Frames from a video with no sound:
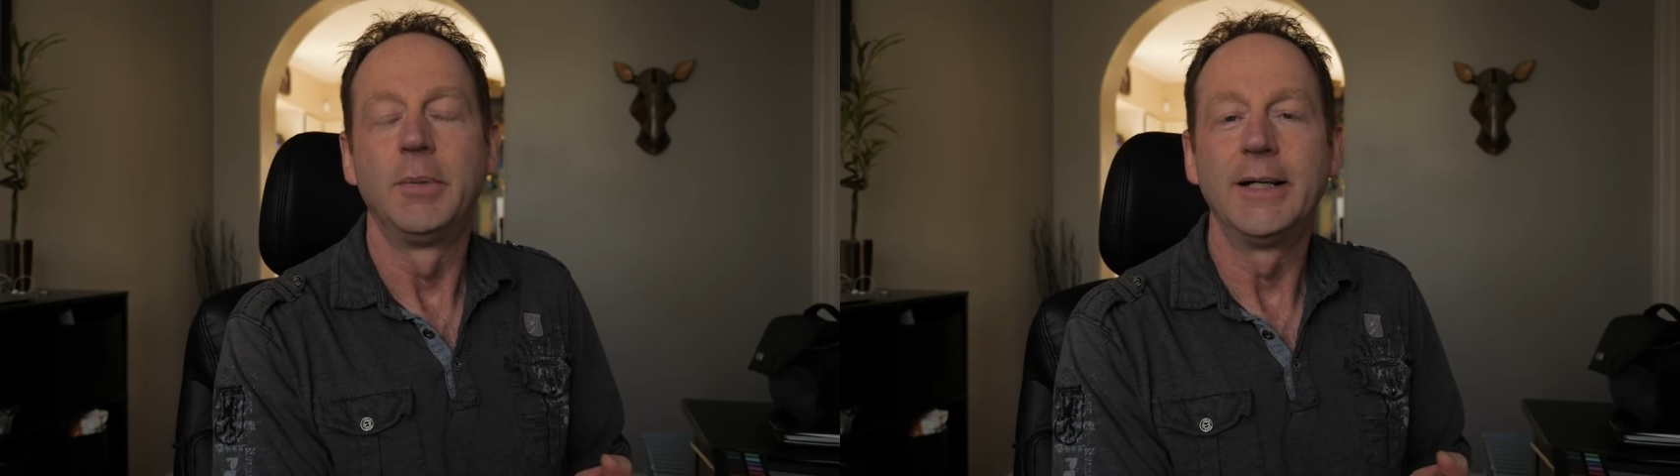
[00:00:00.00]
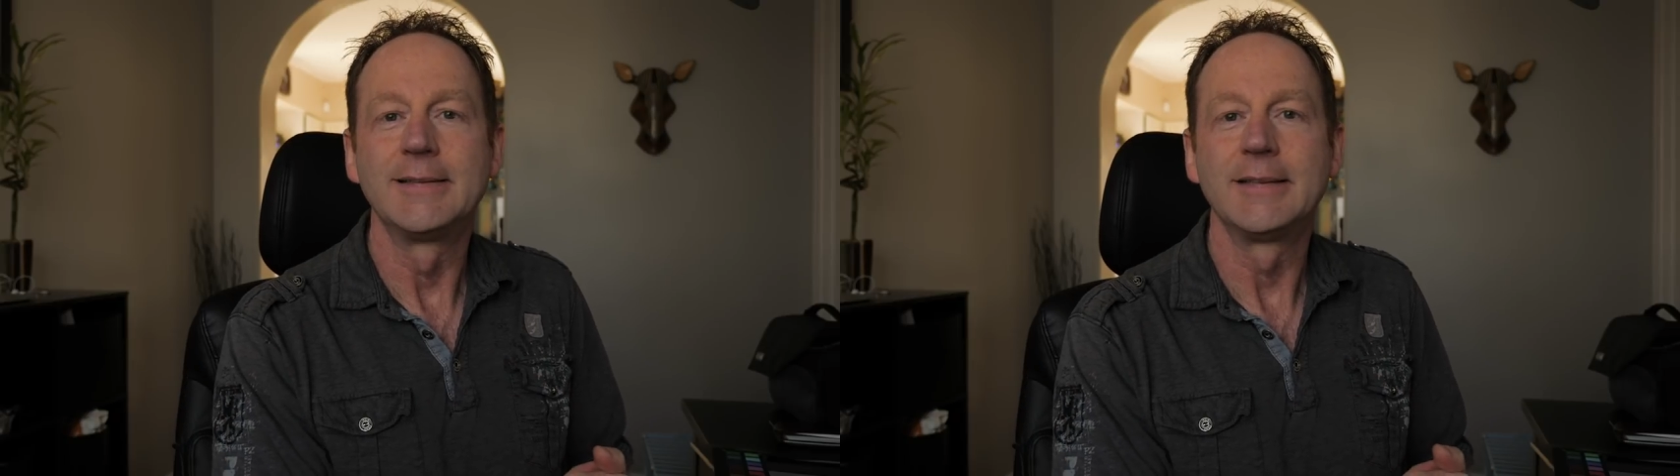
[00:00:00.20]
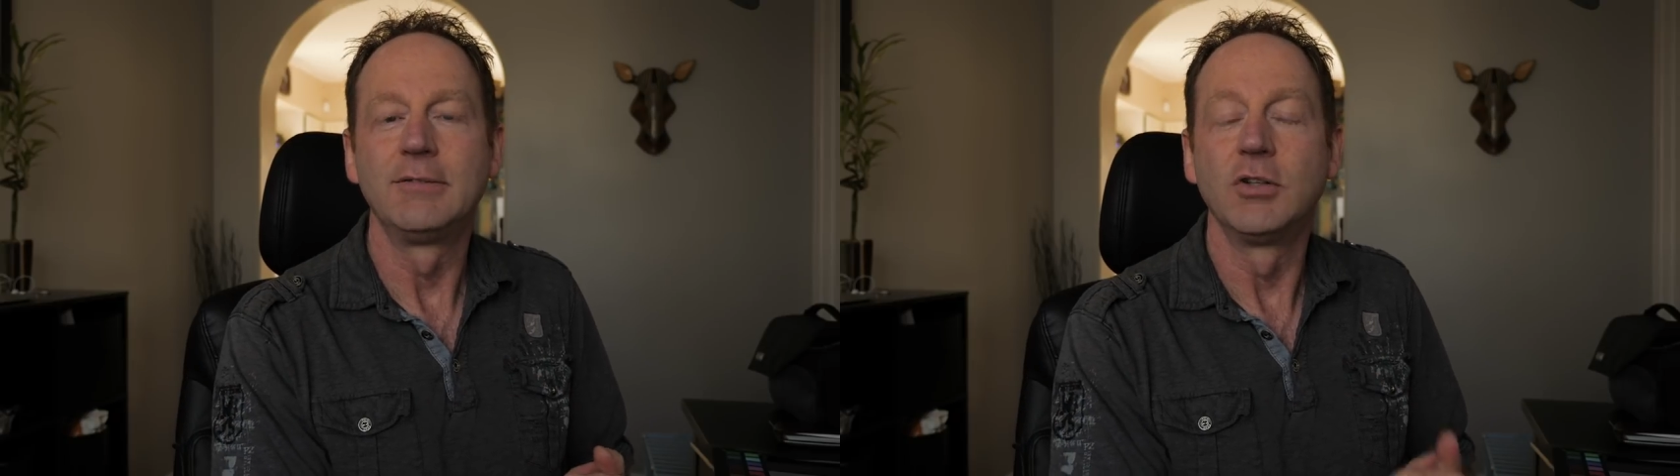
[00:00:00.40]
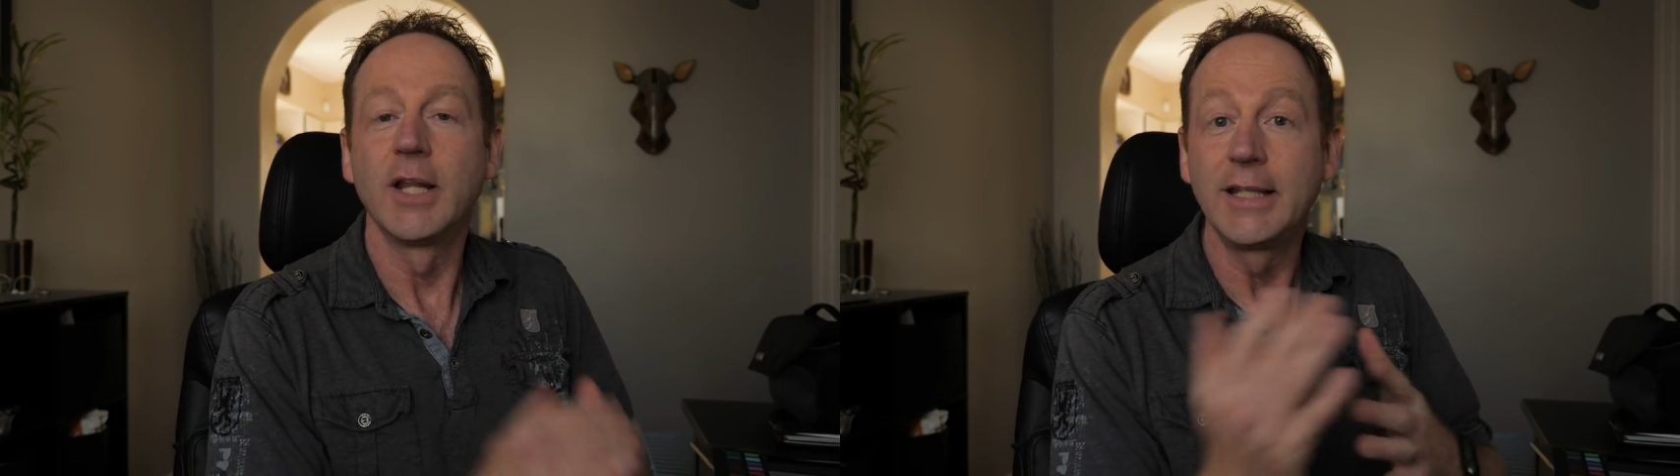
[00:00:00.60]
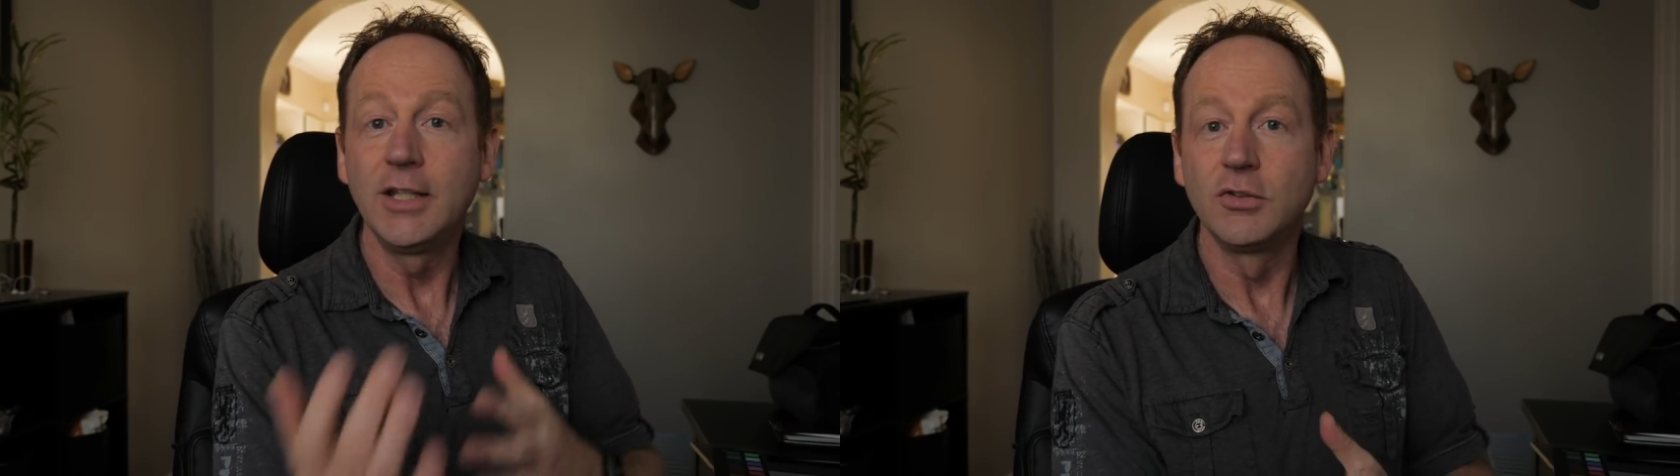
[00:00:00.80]
But if you
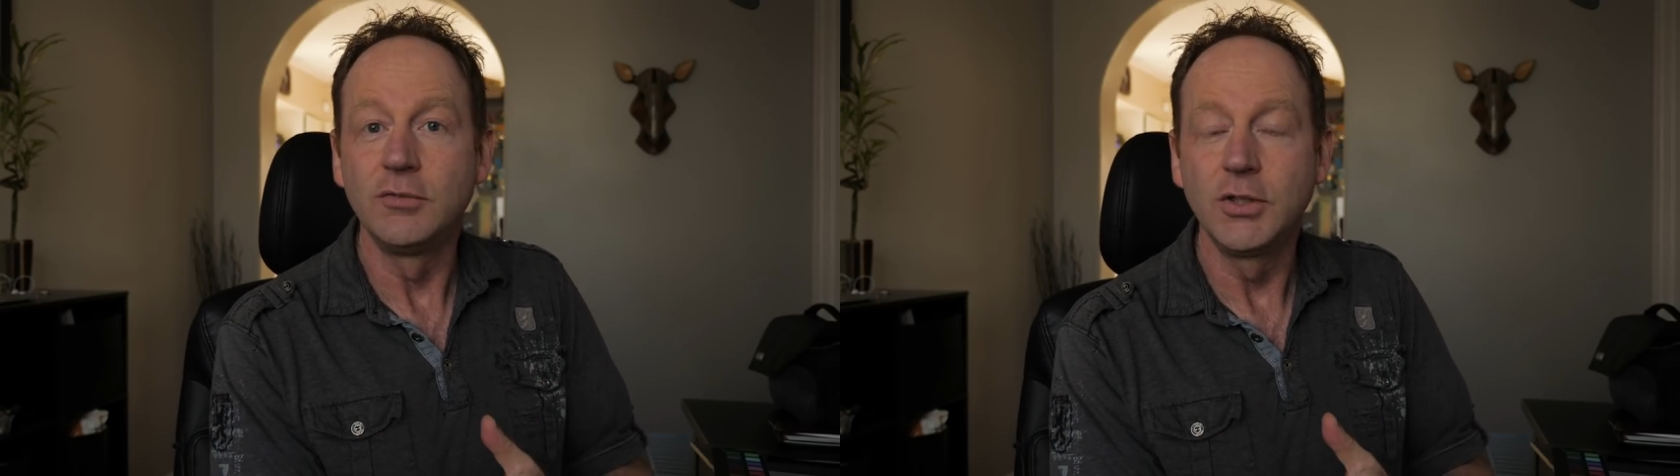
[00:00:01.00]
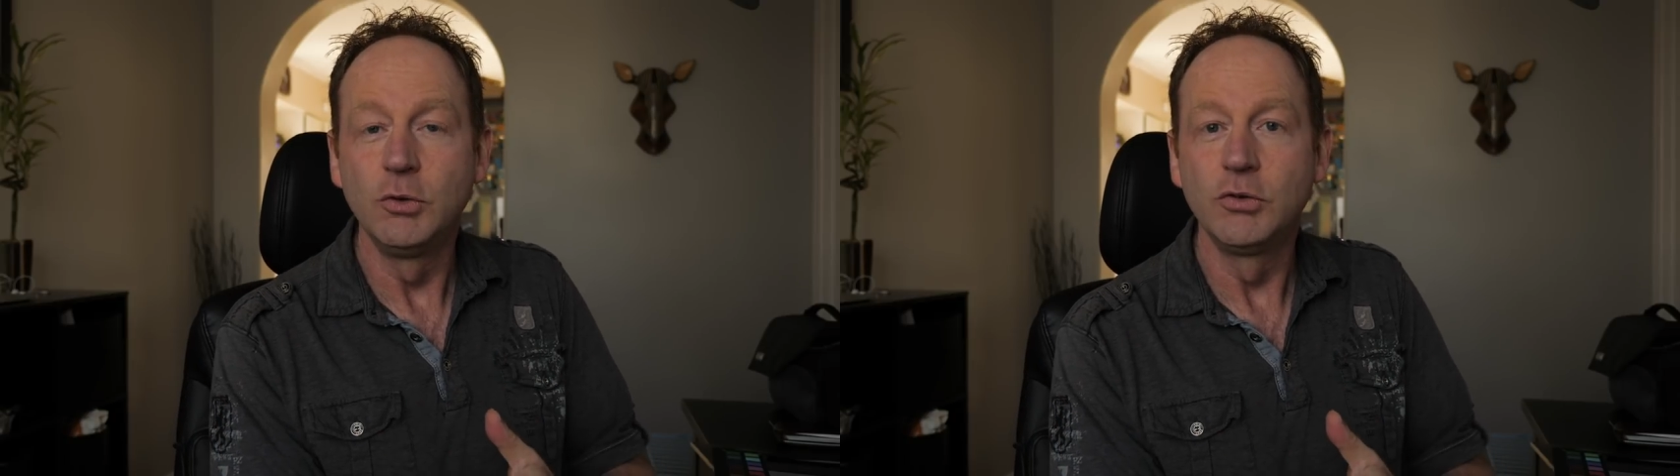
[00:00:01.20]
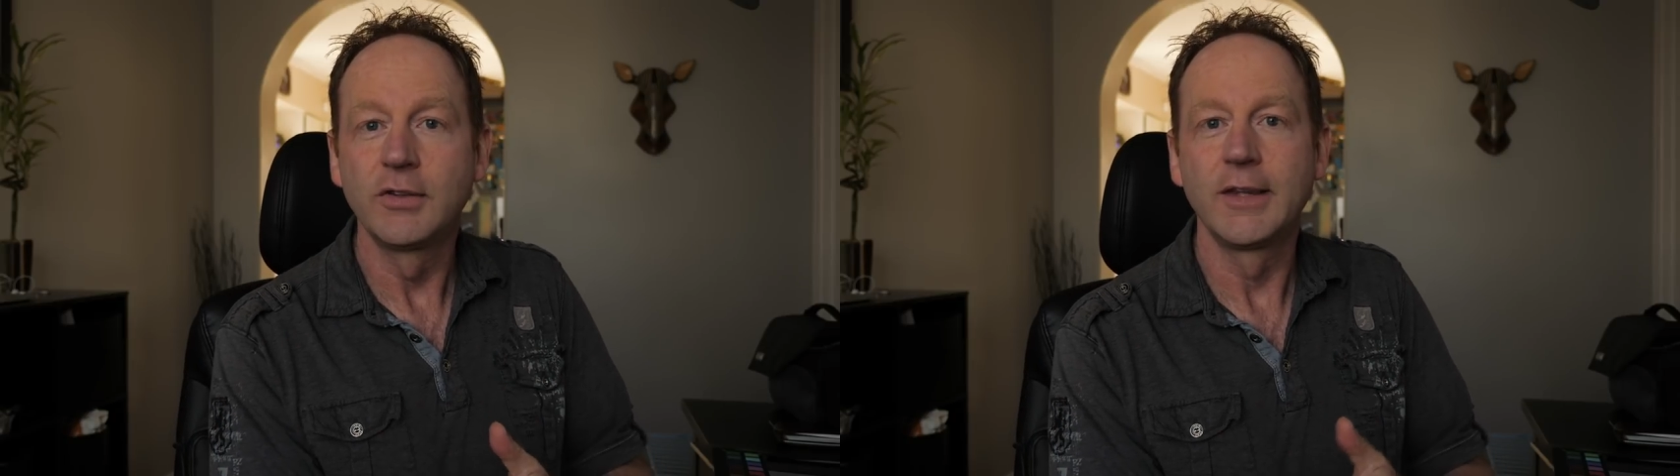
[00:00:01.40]
like ease of use,